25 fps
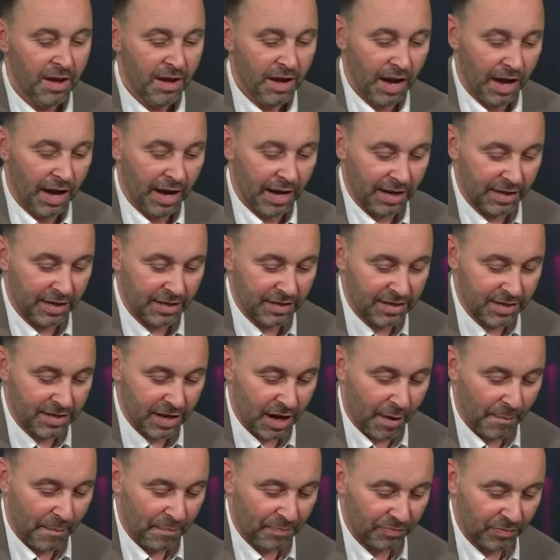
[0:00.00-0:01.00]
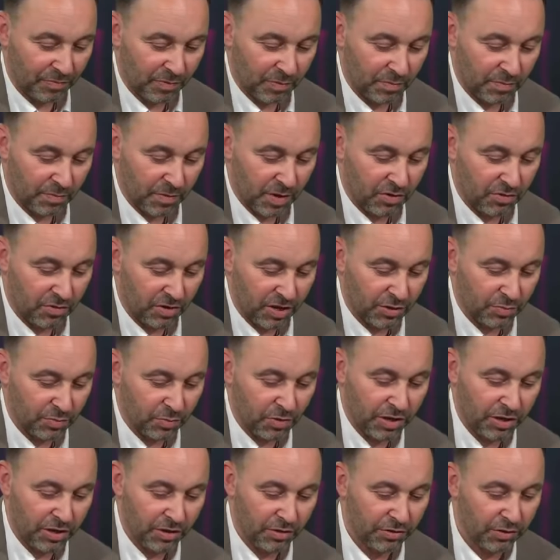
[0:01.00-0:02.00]
And Chris,
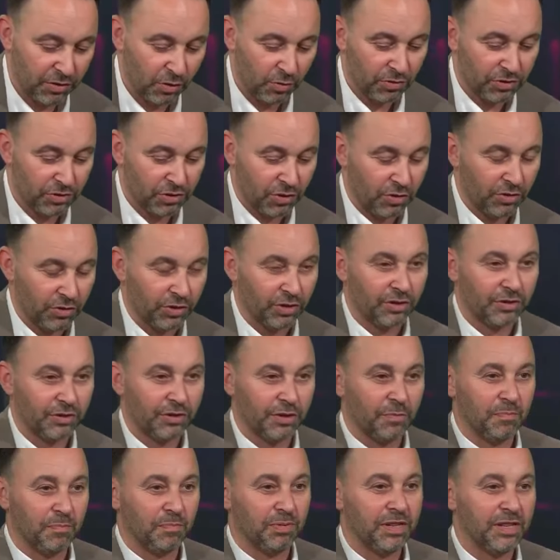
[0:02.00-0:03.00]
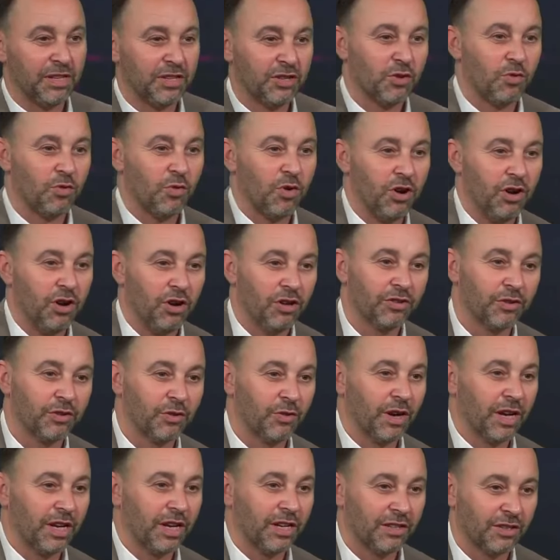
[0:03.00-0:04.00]
what are your thoughts on the political
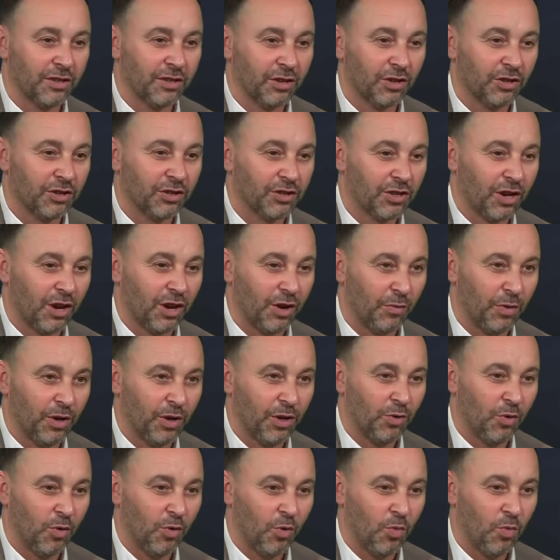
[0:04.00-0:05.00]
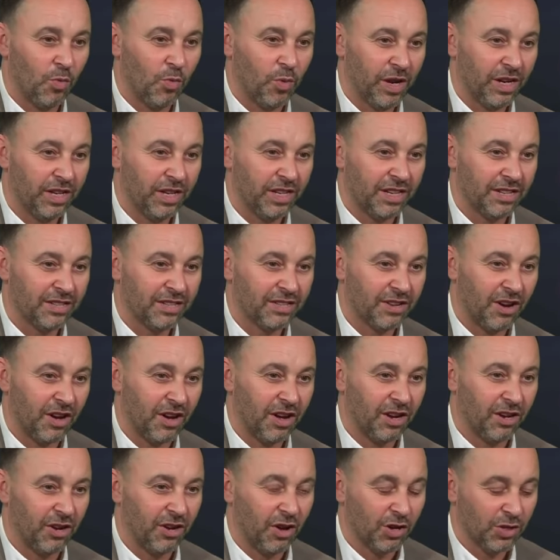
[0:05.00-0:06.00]
earthquake that we all witnessed
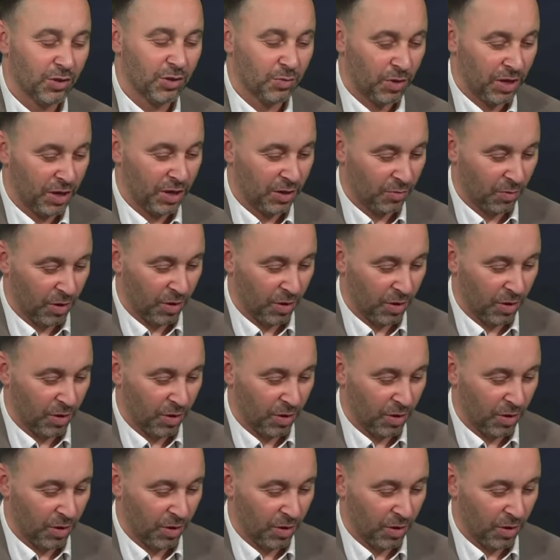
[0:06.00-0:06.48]
last week,